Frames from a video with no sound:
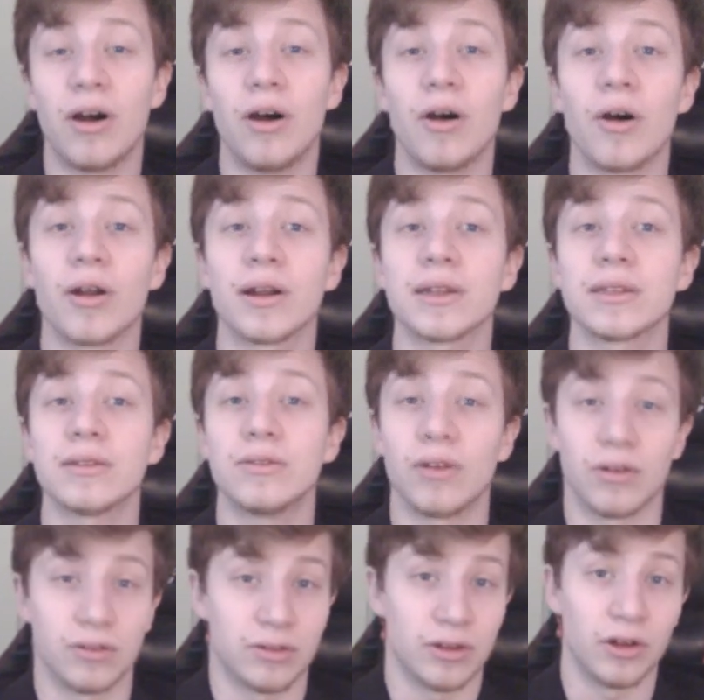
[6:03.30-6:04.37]
or
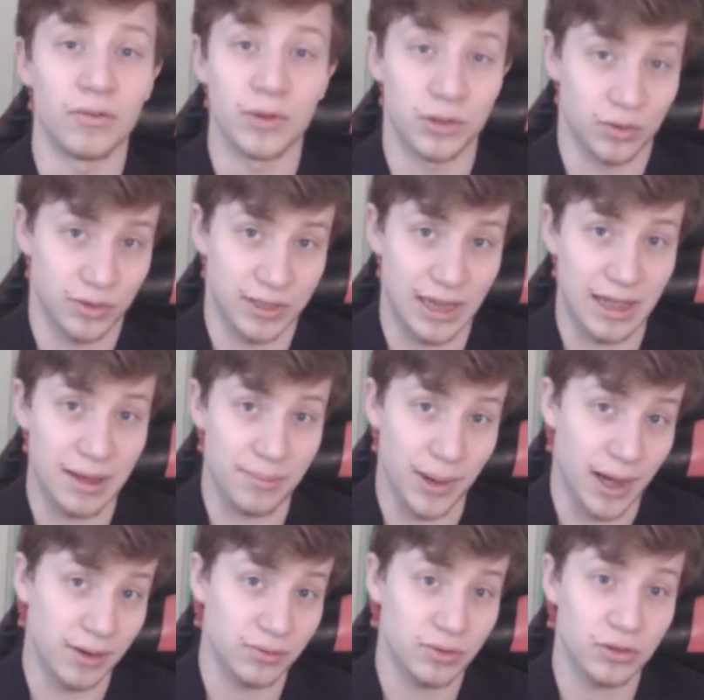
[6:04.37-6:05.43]
don't know what to say
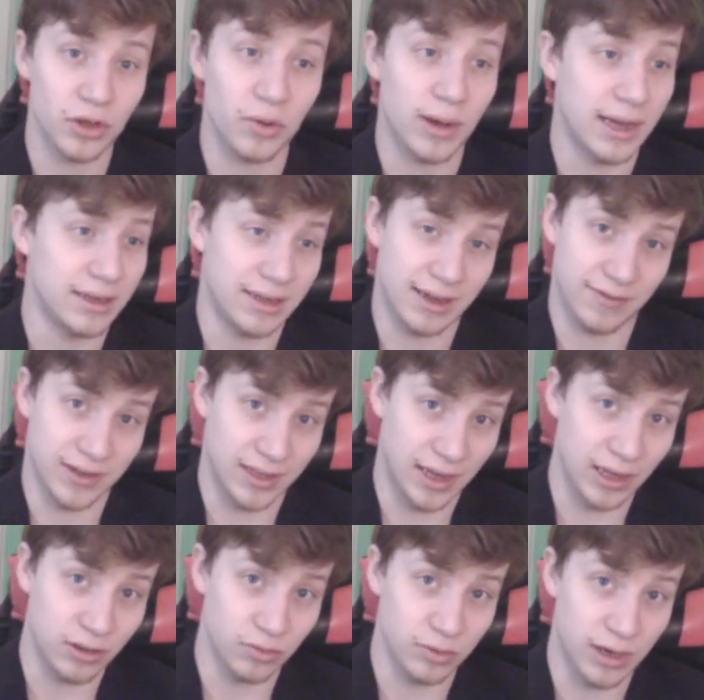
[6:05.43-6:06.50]
about, so I didn't
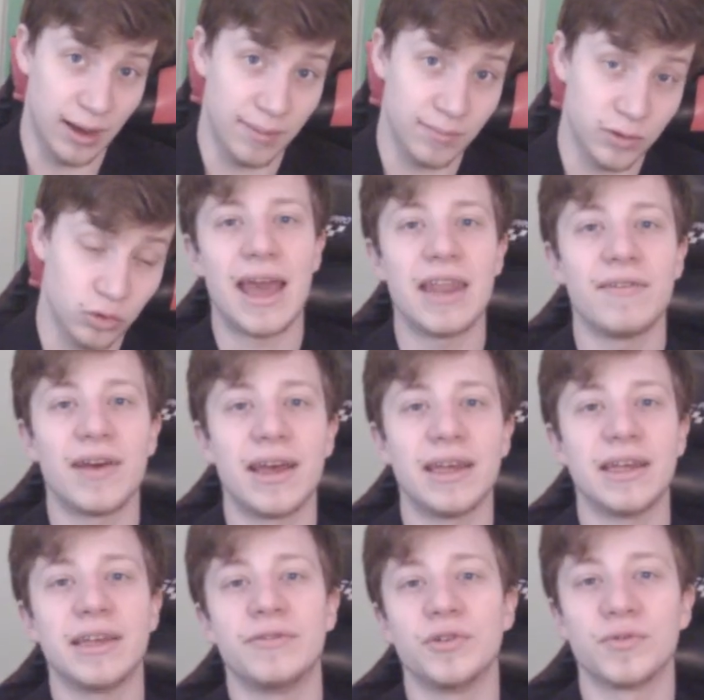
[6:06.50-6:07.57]
include them. Anyway,
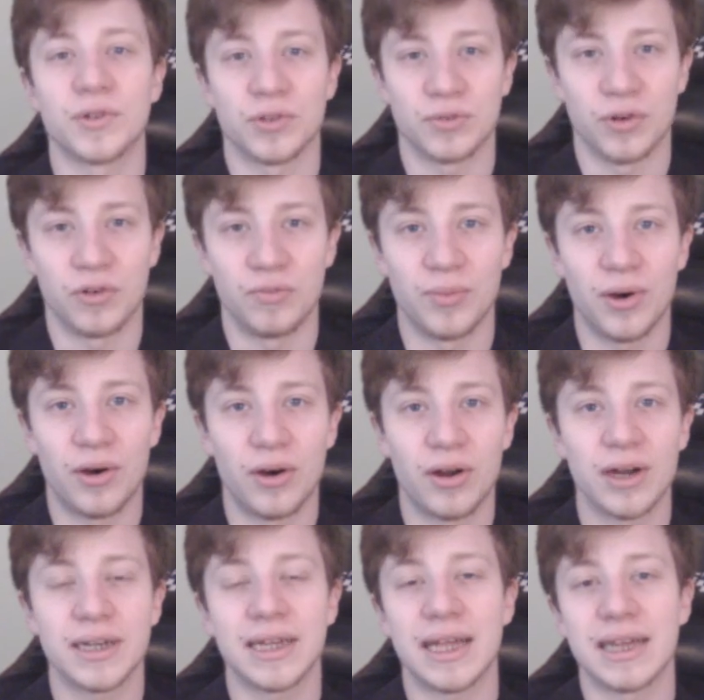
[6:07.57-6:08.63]
if you want to know more,
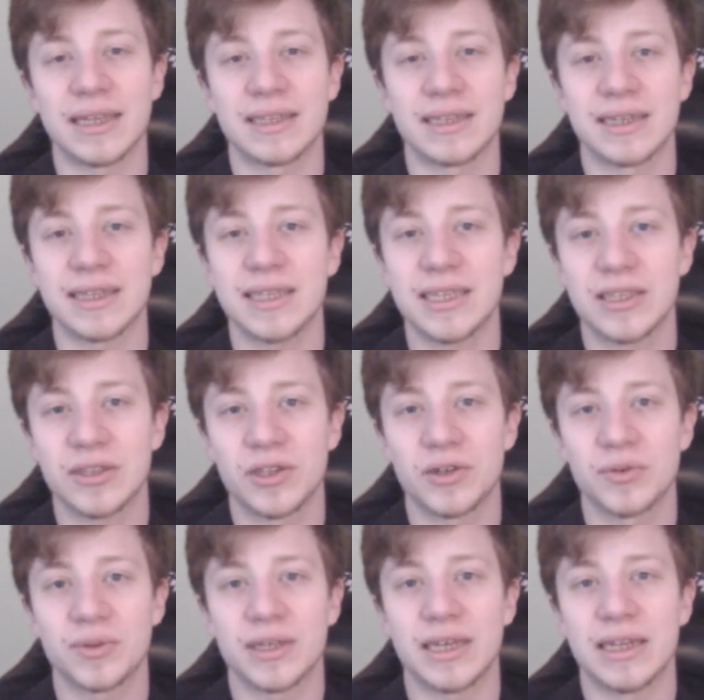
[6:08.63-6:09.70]
there is release
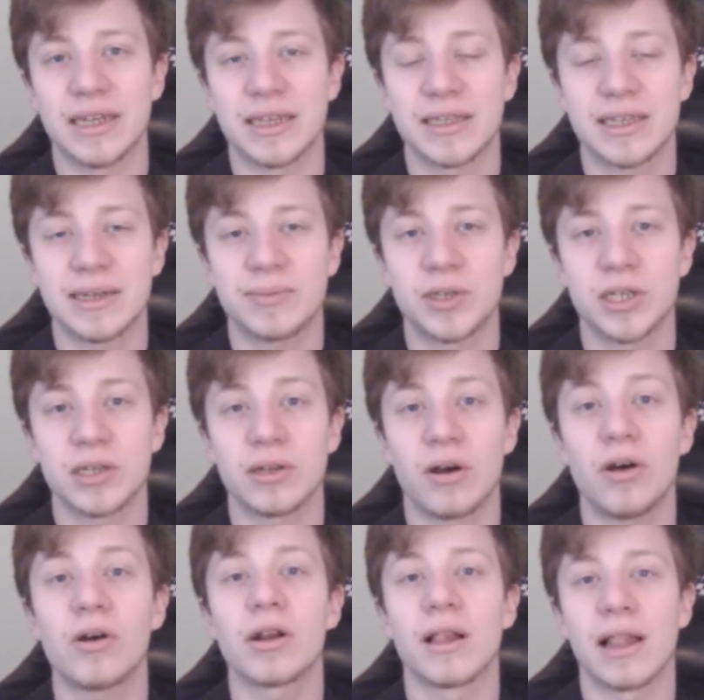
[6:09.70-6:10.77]
notes in description
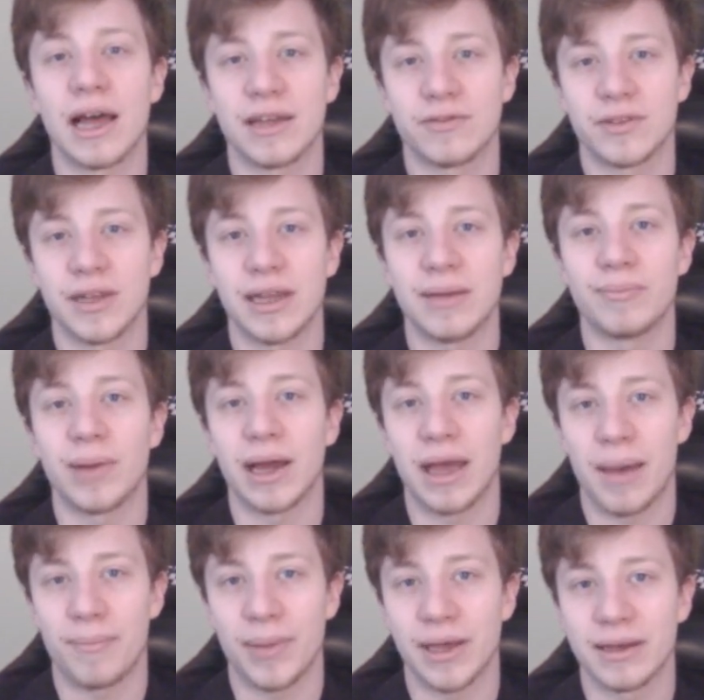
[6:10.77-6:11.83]
or a live stream by
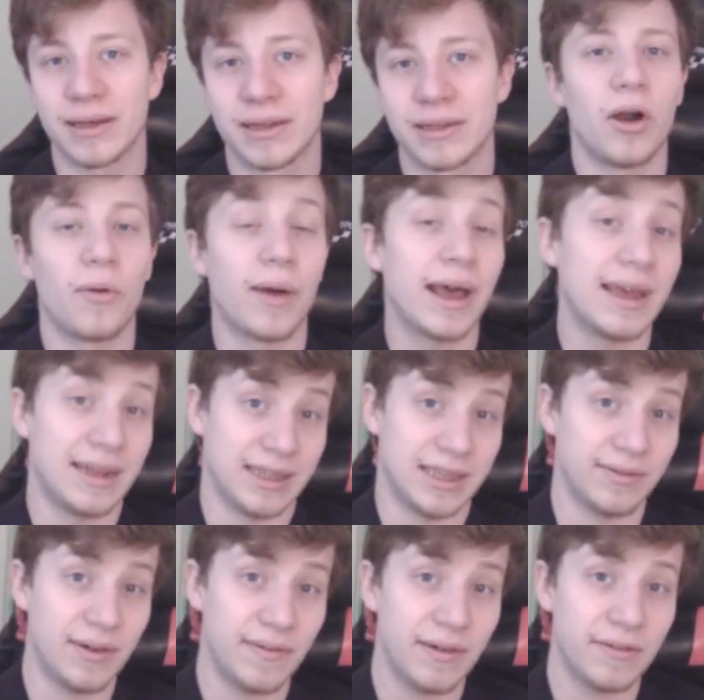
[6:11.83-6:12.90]
Epic. Okay, that's
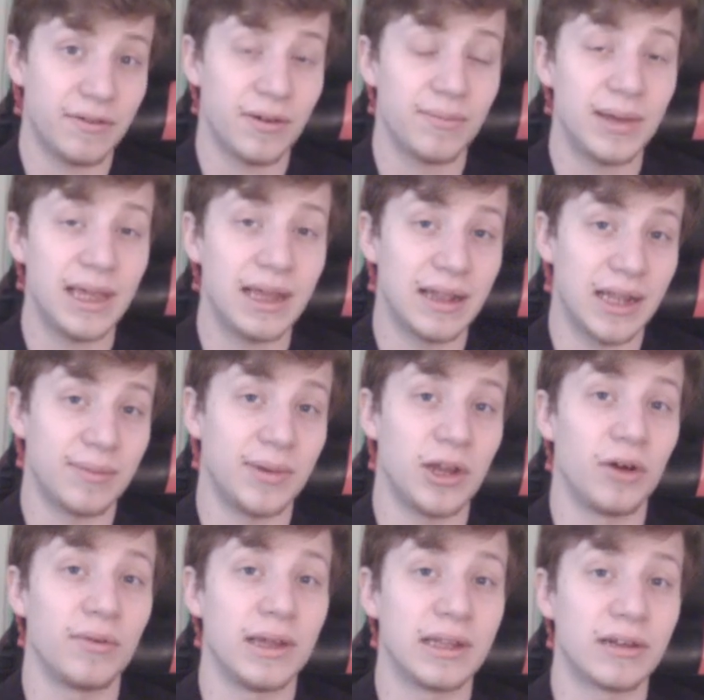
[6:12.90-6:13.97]
everything from me. Let me
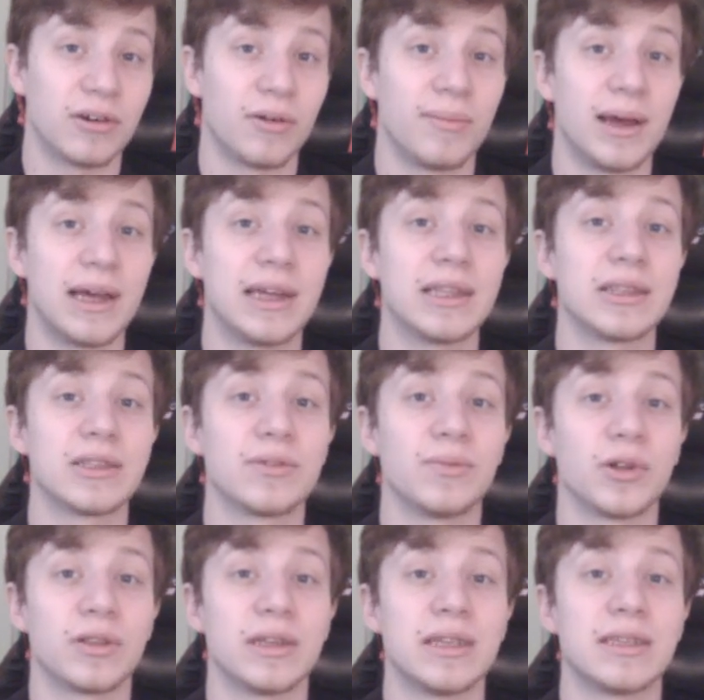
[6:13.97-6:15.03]
know in comments
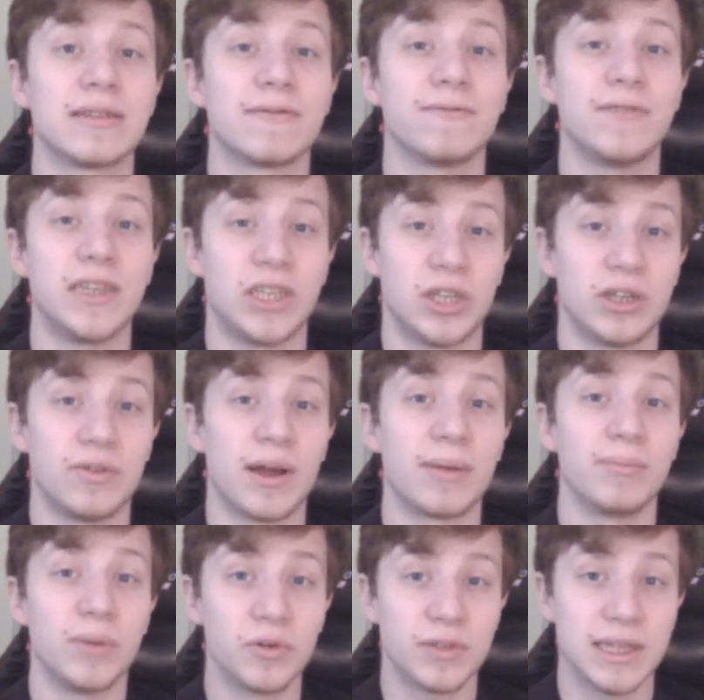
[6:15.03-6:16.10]
what is feature you are
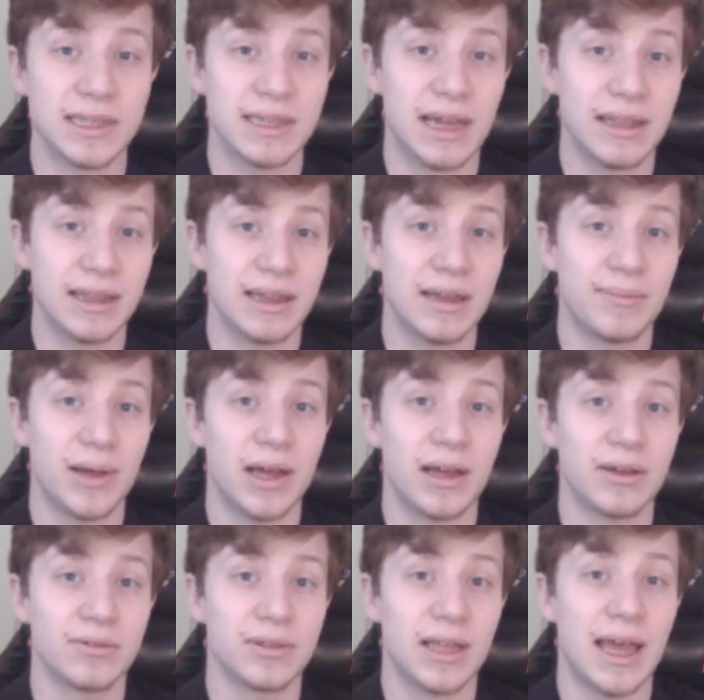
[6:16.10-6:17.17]
most excited
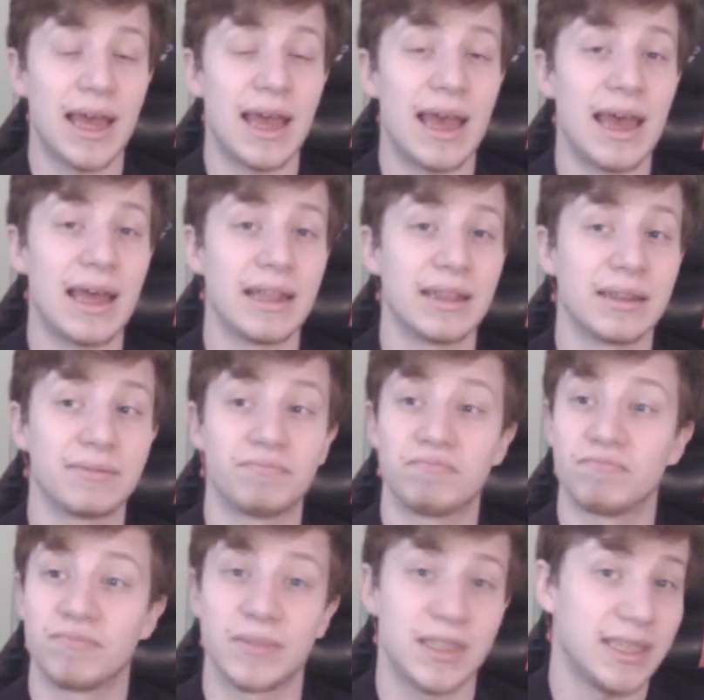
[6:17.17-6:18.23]
about, and
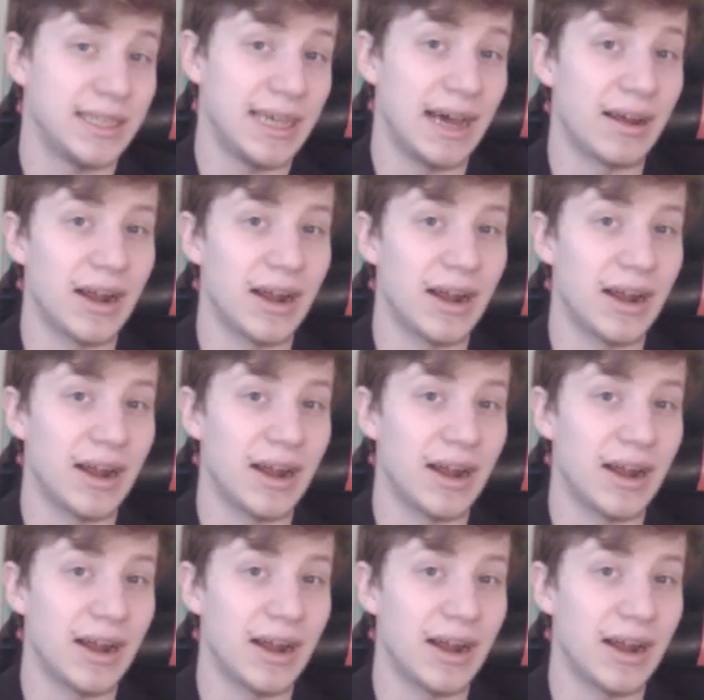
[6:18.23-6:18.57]
see you